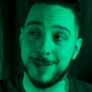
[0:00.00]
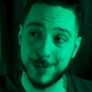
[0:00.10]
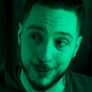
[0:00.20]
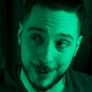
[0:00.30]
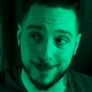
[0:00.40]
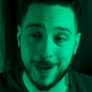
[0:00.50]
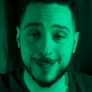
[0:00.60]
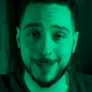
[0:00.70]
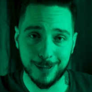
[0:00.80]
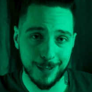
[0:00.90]
So this
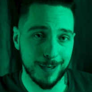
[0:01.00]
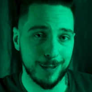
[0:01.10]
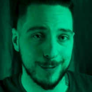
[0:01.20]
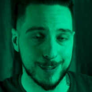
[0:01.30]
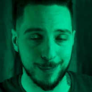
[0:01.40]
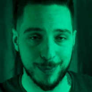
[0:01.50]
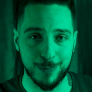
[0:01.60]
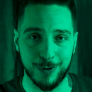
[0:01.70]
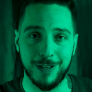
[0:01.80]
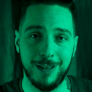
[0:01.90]
basically includes all
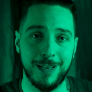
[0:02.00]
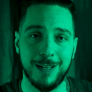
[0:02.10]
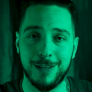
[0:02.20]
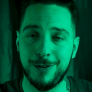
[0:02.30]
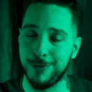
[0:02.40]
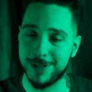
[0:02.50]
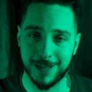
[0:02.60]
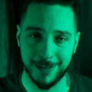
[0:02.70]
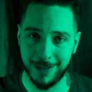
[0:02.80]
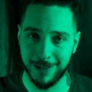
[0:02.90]
people illegally
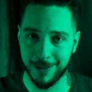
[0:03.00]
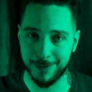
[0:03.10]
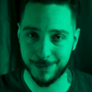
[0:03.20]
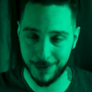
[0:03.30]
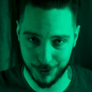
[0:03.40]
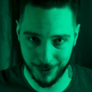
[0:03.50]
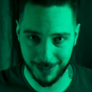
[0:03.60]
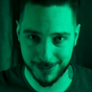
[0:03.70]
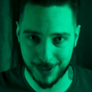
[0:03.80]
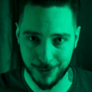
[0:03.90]
residing in this
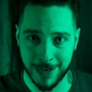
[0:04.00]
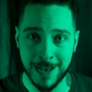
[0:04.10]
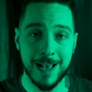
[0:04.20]
fictional zone,